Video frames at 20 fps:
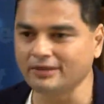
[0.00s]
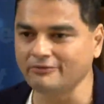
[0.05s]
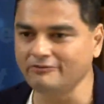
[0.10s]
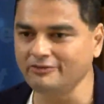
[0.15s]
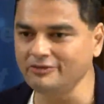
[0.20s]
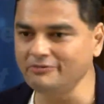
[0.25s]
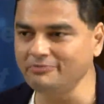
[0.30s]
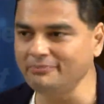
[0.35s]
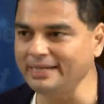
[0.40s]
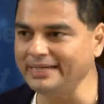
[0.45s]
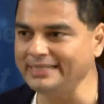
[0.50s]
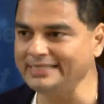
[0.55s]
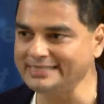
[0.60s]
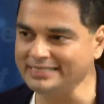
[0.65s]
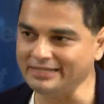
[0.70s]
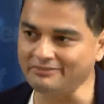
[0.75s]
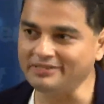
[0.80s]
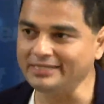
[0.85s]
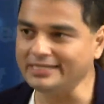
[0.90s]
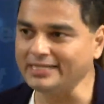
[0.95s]
We've made
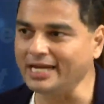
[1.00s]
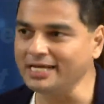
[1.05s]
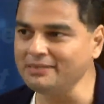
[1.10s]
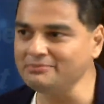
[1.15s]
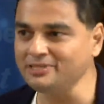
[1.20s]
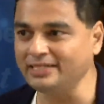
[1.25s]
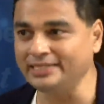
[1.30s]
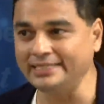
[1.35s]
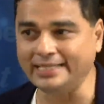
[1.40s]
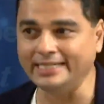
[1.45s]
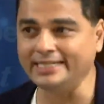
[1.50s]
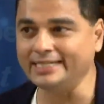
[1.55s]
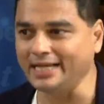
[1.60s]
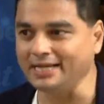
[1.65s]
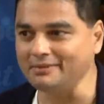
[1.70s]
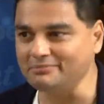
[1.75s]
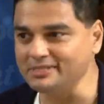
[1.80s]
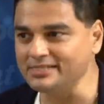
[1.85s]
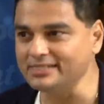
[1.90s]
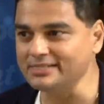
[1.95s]
7 times and 10
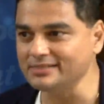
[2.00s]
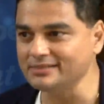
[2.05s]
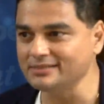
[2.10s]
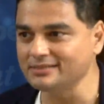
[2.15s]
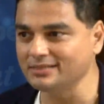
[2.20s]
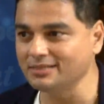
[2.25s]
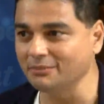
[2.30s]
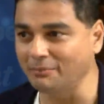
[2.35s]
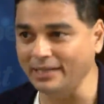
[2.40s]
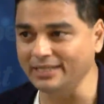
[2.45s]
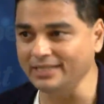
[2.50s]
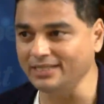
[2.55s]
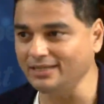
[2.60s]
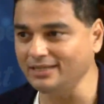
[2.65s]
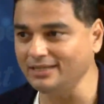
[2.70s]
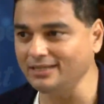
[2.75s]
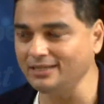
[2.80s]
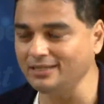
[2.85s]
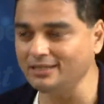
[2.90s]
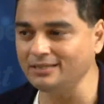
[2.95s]
times the money
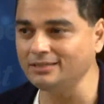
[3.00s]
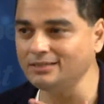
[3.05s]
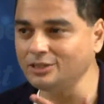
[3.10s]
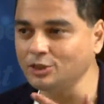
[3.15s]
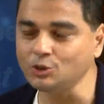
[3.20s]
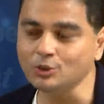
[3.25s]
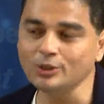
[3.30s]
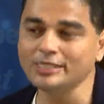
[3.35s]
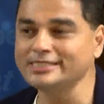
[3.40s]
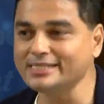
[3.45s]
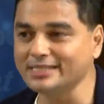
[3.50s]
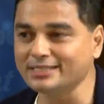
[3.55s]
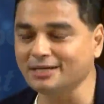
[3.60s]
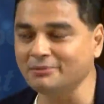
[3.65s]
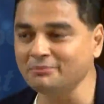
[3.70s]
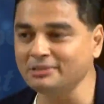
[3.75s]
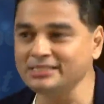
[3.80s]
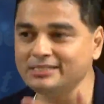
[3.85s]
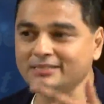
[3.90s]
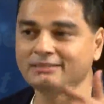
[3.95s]
in 2 listed
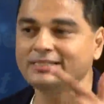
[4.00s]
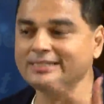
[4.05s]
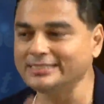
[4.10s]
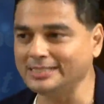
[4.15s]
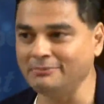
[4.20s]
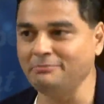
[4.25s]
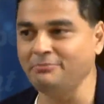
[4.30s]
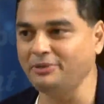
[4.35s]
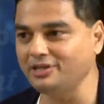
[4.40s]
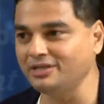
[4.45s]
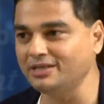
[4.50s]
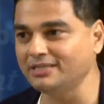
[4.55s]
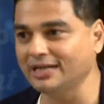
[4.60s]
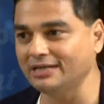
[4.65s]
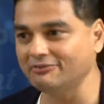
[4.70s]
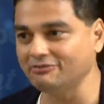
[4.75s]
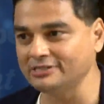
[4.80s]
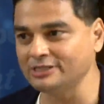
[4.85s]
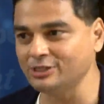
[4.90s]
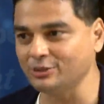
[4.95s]
companies in the same period
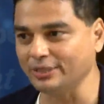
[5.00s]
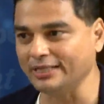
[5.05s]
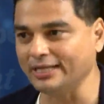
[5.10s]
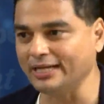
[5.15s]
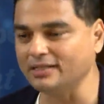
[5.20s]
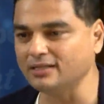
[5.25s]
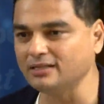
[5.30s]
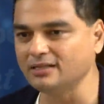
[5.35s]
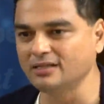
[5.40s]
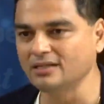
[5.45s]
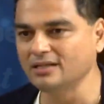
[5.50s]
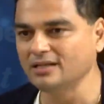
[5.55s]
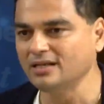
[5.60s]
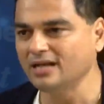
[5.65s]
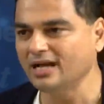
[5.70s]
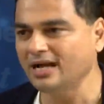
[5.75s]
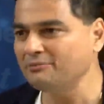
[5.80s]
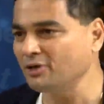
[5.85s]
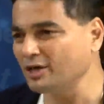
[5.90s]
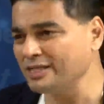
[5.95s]
that one's looking at.
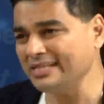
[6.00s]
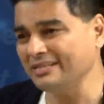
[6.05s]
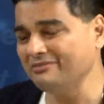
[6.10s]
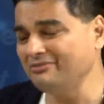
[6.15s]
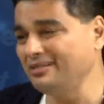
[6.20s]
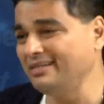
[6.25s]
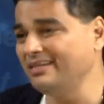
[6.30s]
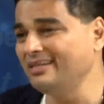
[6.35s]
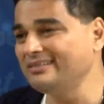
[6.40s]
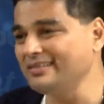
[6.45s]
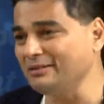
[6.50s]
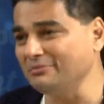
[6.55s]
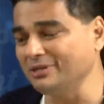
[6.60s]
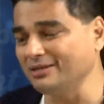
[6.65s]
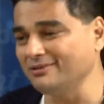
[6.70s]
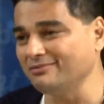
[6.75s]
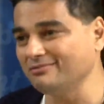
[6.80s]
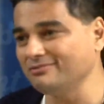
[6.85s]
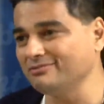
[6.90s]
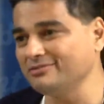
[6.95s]
I'm not saying we did
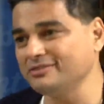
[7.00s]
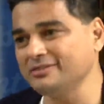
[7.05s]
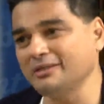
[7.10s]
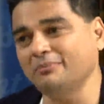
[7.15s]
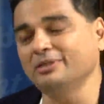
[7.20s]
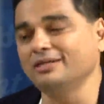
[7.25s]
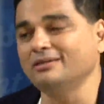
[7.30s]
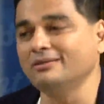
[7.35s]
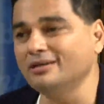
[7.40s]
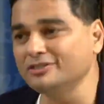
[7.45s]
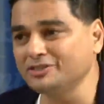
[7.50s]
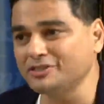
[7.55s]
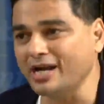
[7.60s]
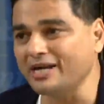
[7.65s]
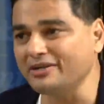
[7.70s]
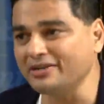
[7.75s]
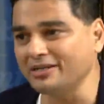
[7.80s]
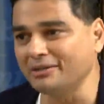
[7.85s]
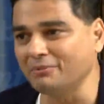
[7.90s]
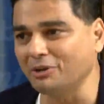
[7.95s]
something
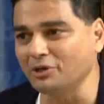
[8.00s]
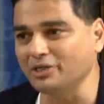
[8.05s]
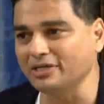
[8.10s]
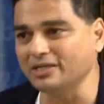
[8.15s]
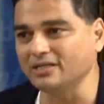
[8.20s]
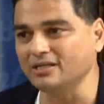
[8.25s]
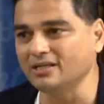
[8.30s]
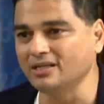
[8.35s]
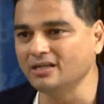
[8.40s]
earth-shattering about it,